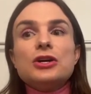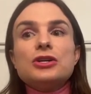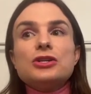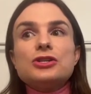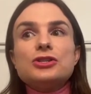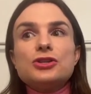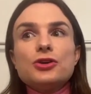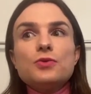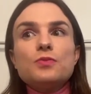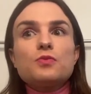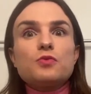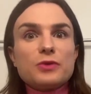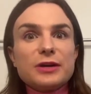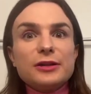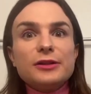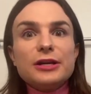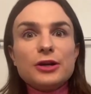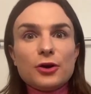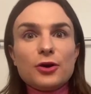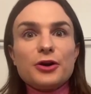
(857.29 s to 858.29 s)
to
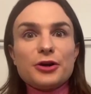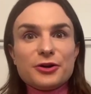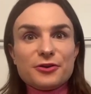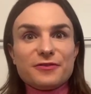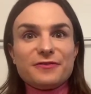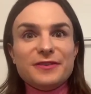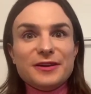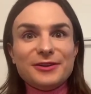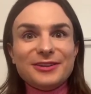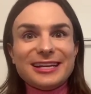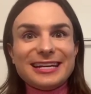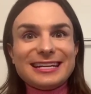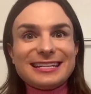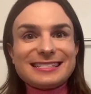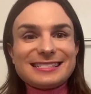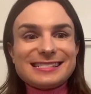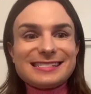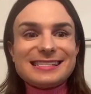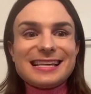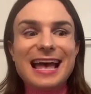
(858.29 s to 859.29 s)
really hurt your
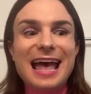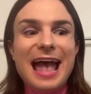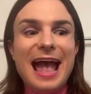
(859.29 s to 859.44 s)
feelings.